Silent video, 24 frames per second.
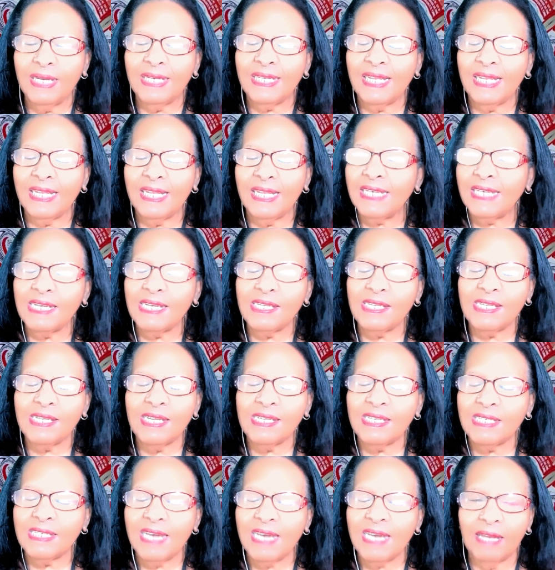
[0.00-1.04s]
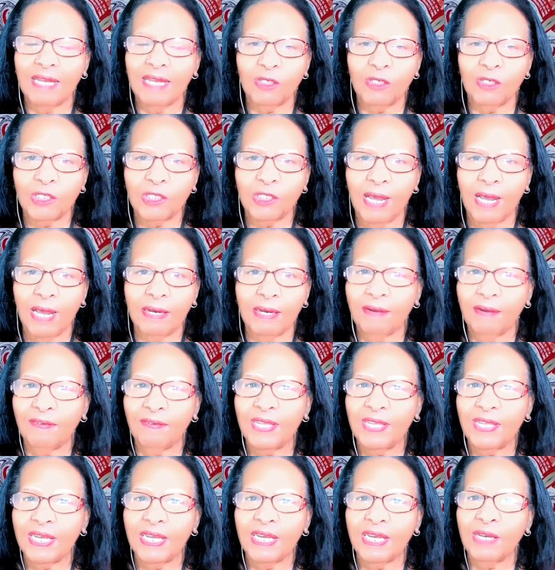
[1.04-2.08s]
that takes a snapshot of
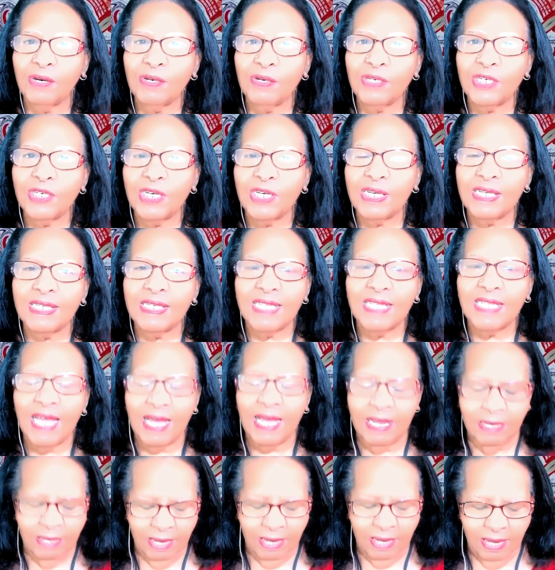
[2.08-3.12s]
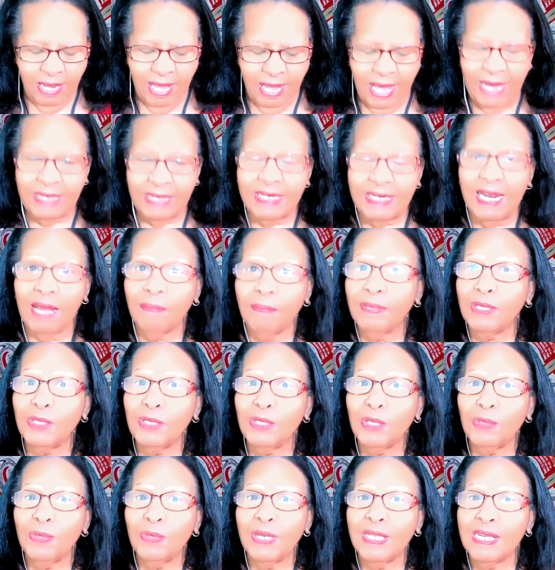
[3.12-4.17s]
the energies that I tap
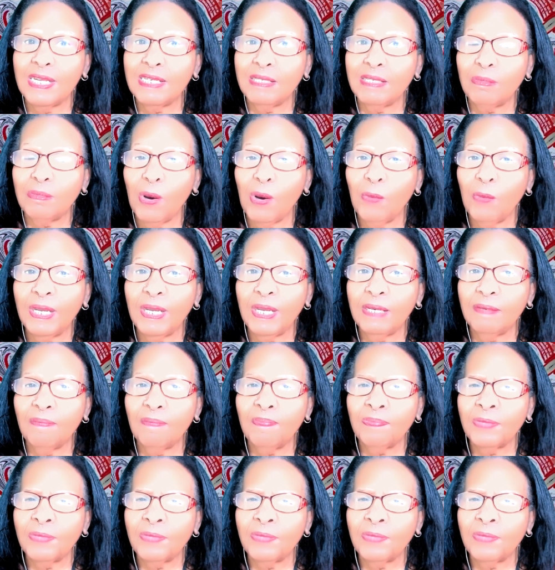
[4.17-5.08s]
into in this moment.